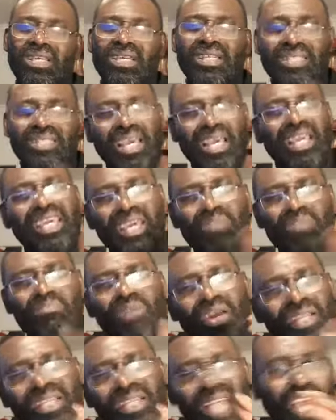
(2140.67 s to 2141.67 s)
Taking
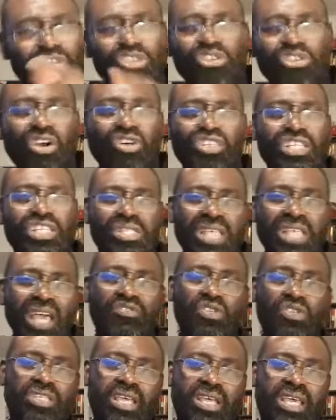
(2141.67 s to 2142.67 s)
money that you don't deserve
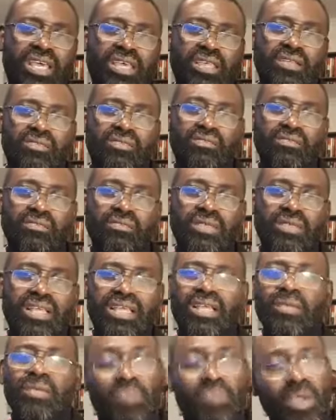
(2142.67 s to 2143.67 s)
to take.
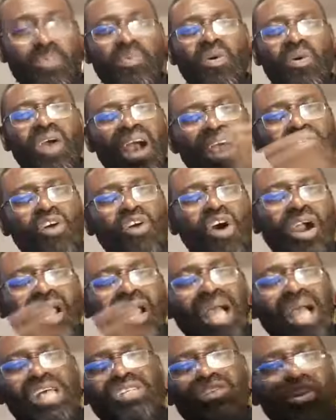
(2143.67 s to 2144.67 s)
People have all
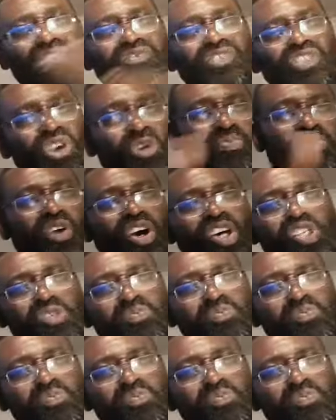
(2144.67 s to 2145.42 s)
kinds of dubious